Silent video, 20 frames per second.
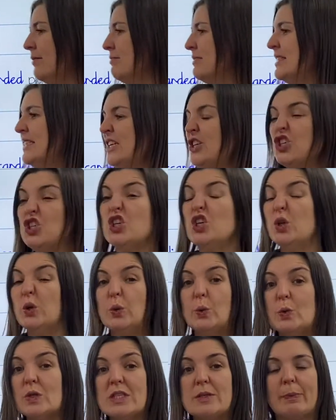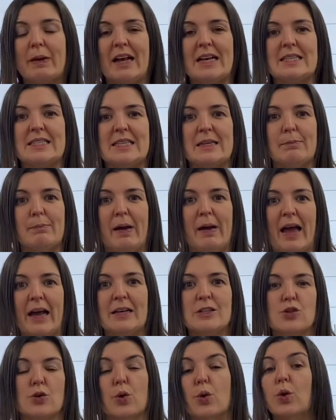disused plastic bags
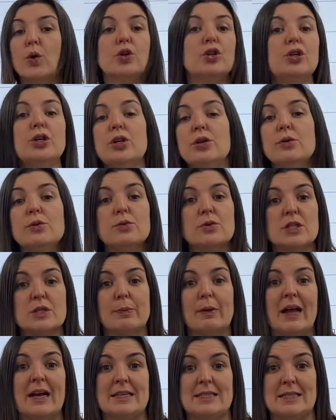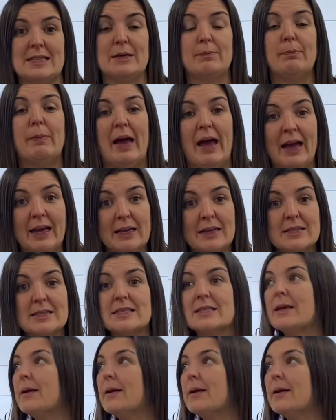or unused plastic bags